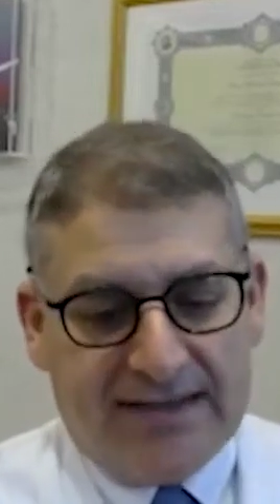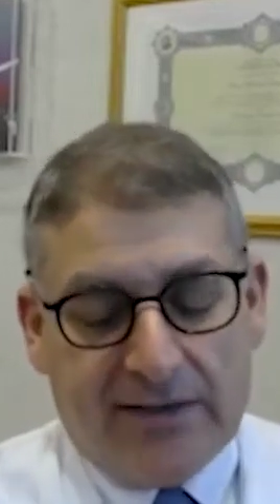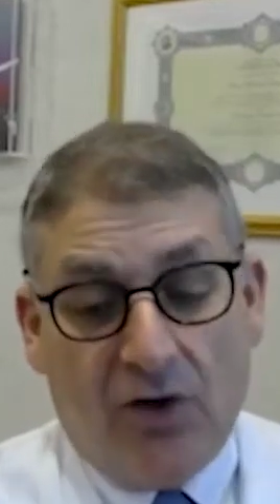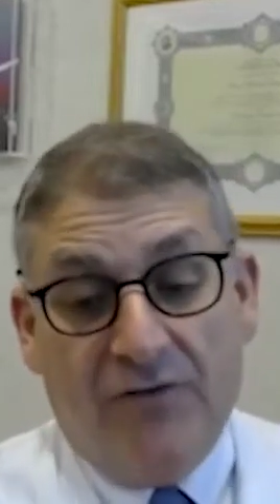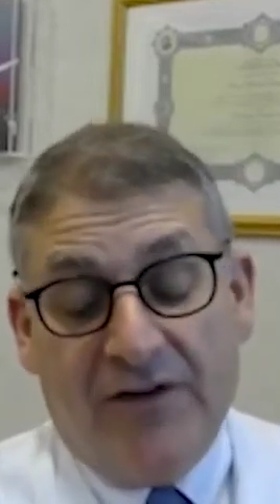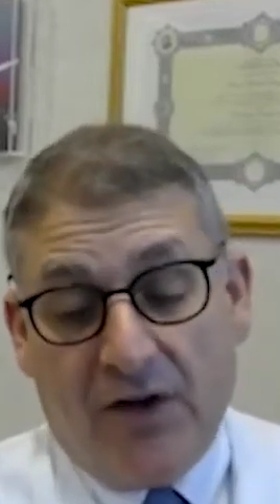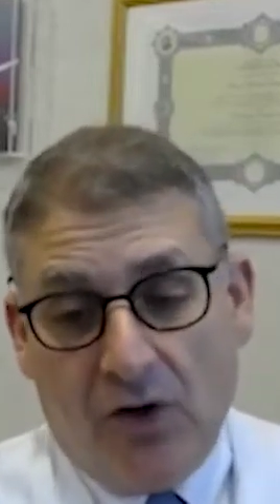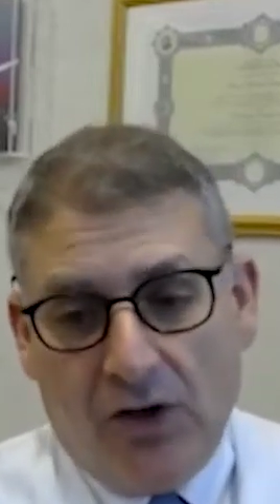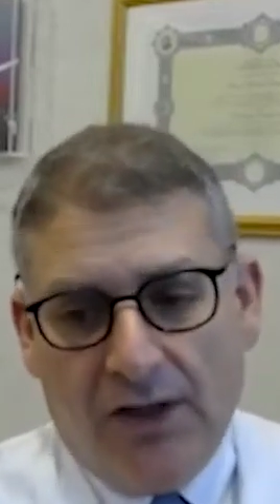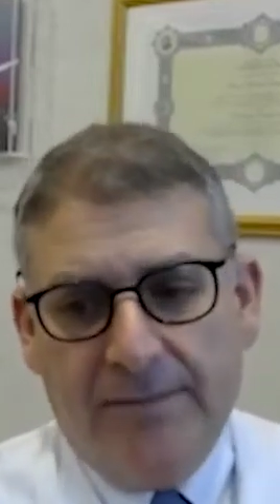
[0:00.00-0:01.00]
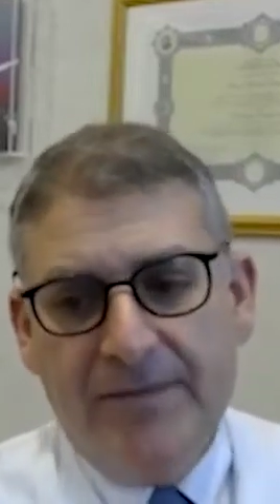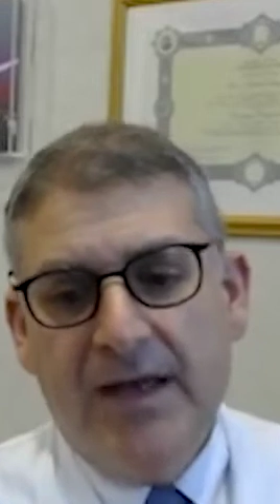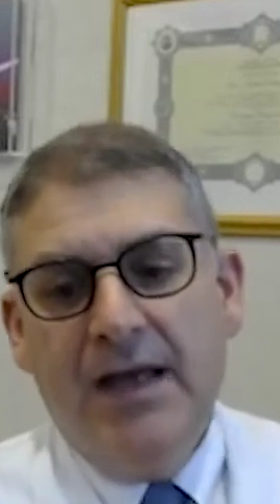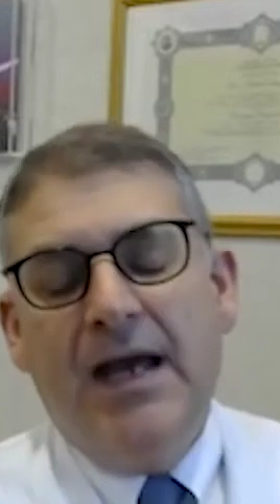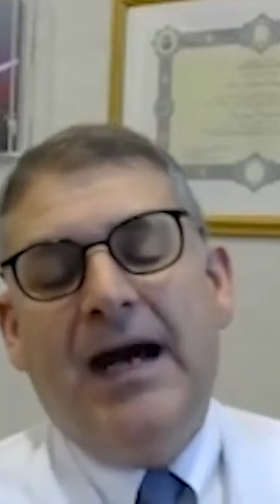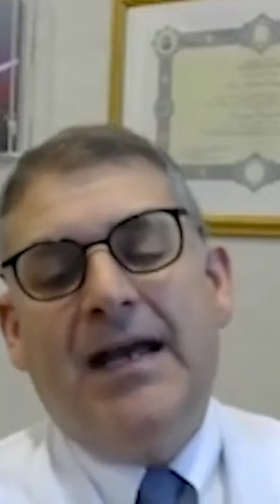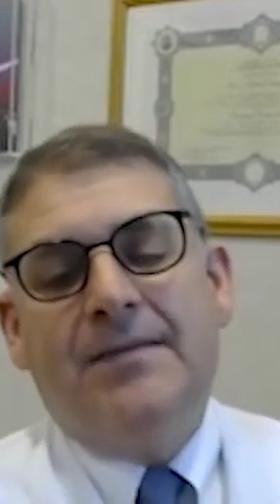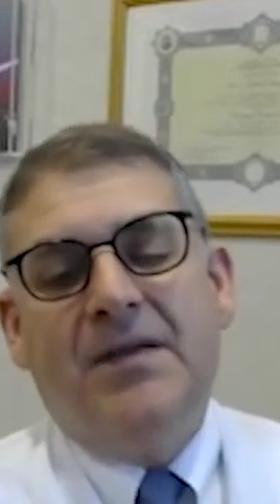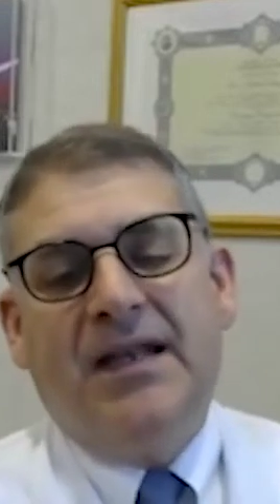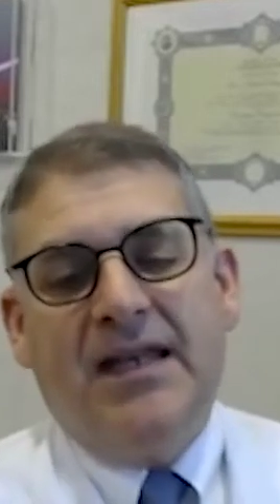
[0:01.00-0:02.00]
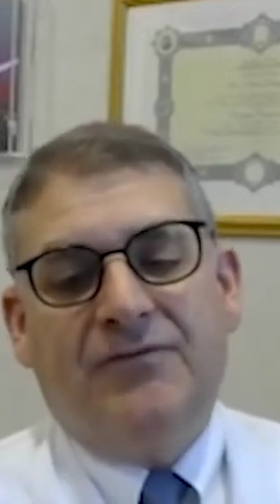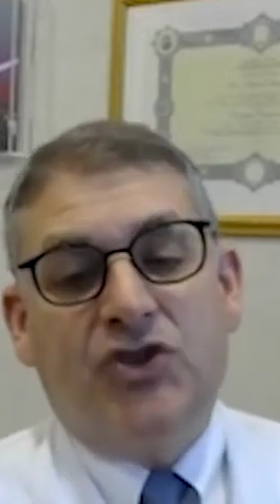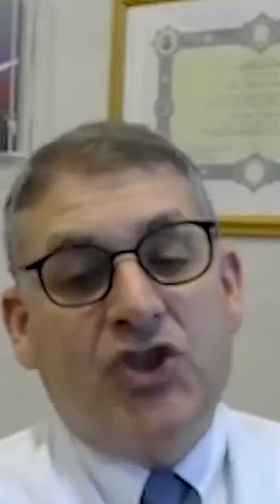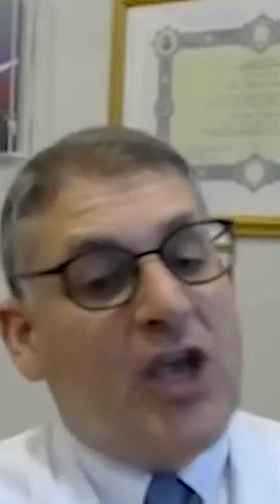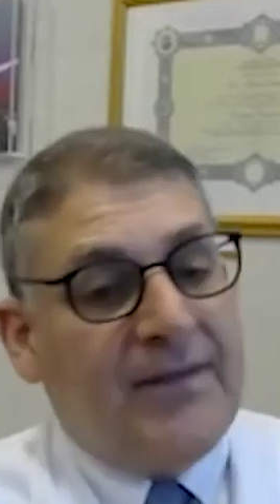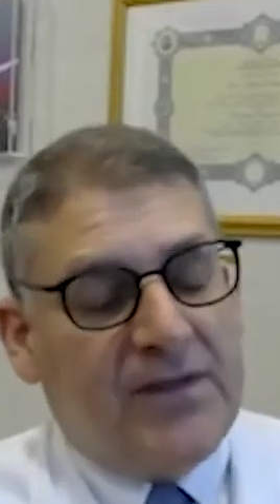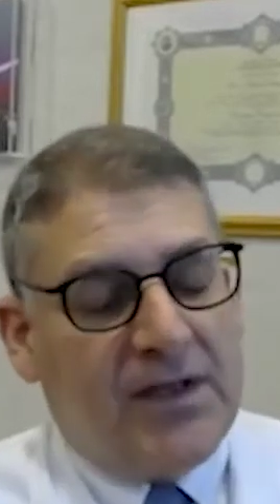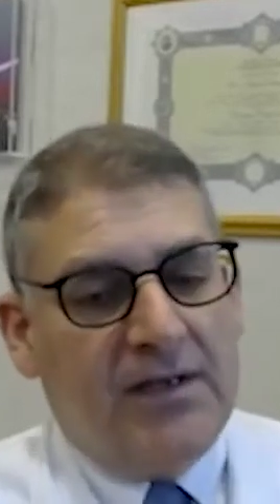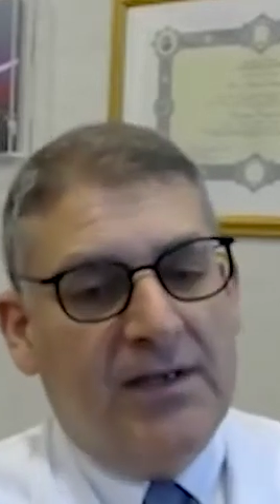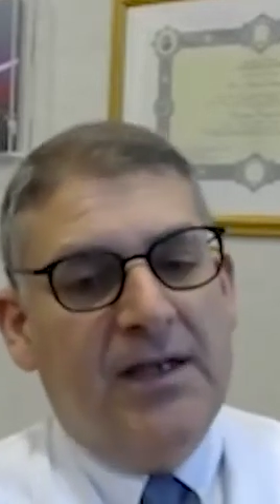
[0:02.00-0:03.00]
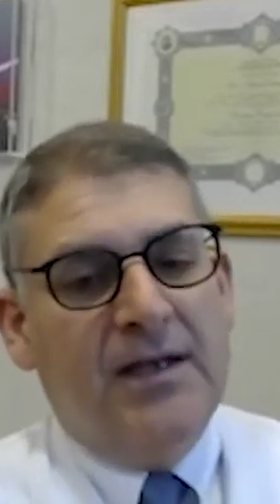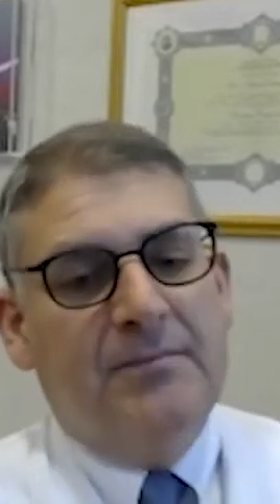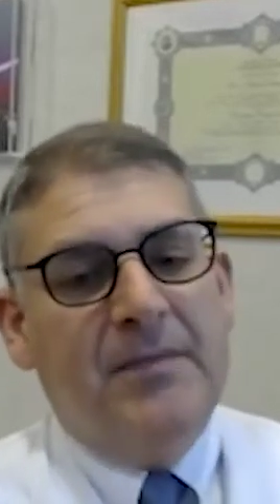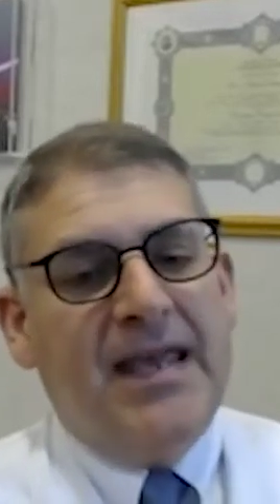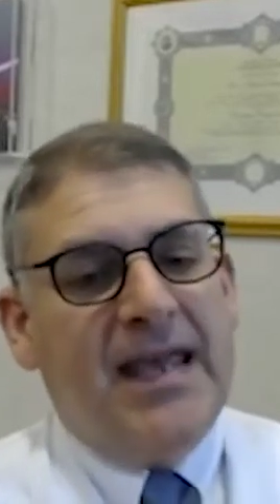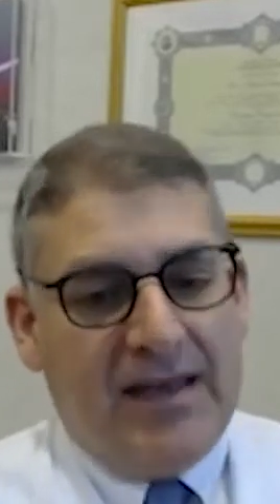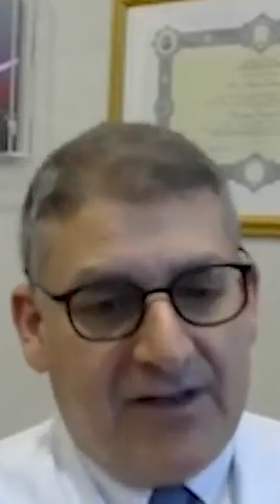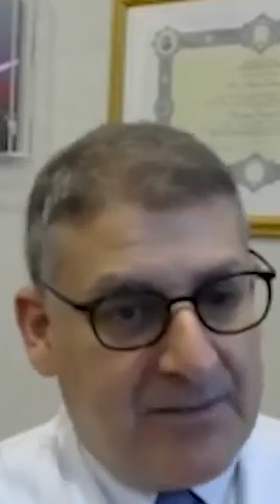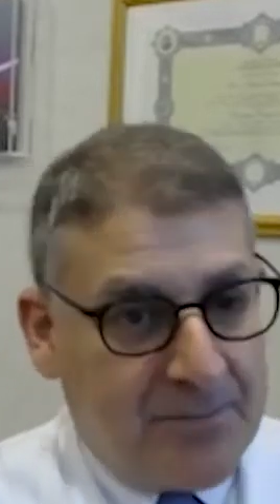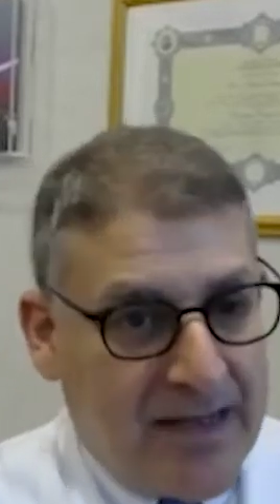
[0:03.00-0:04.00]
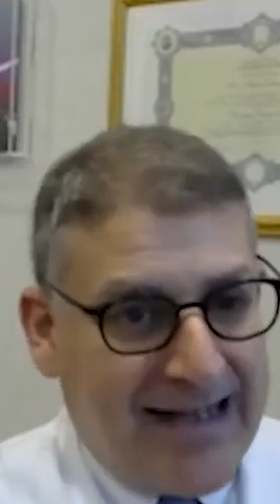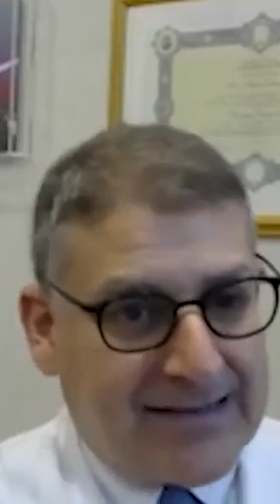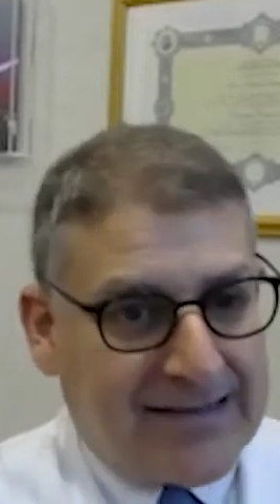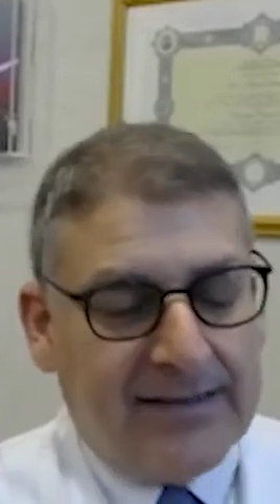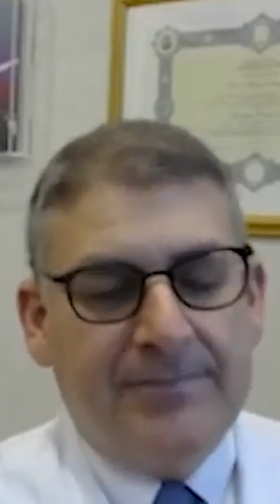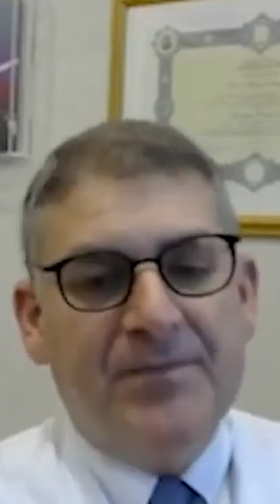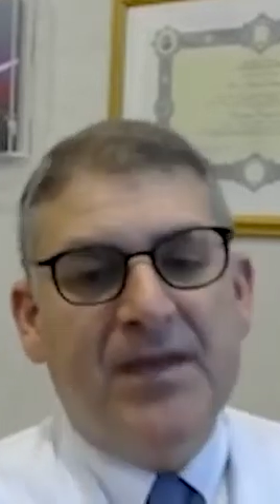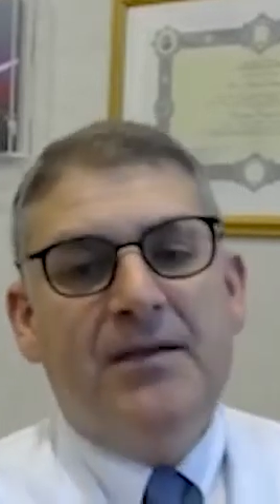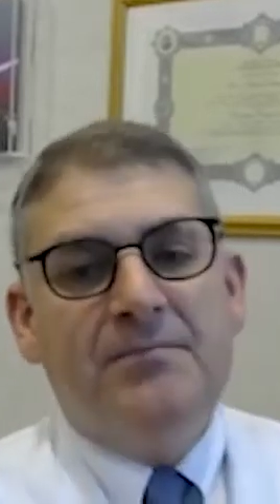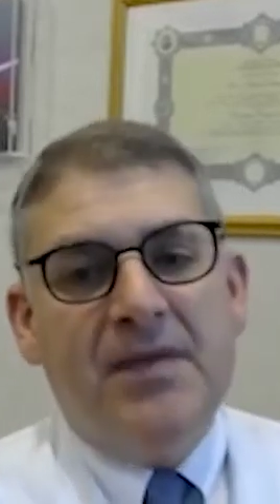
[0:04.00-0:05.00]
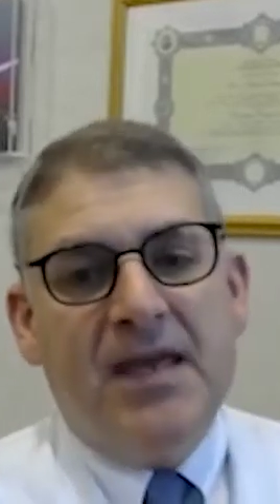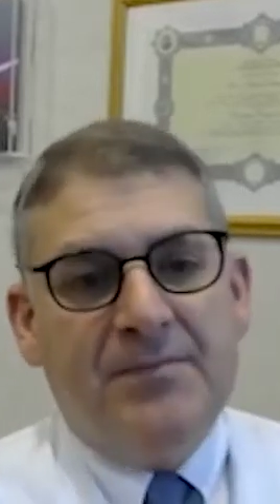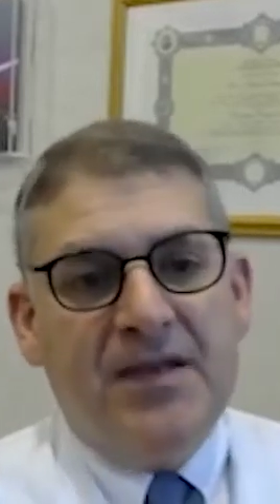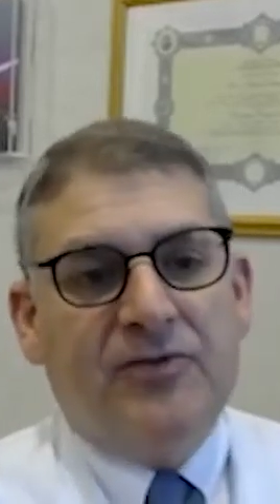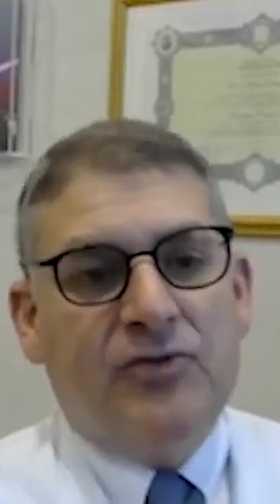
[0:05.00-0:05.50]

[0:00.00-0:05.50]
So overall, I believe gender may have an impact, maybe to